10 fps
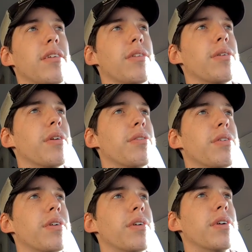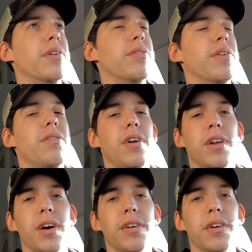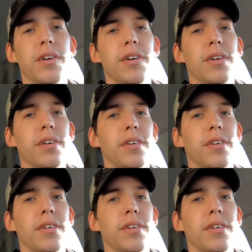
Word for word: Sold it for 1500 I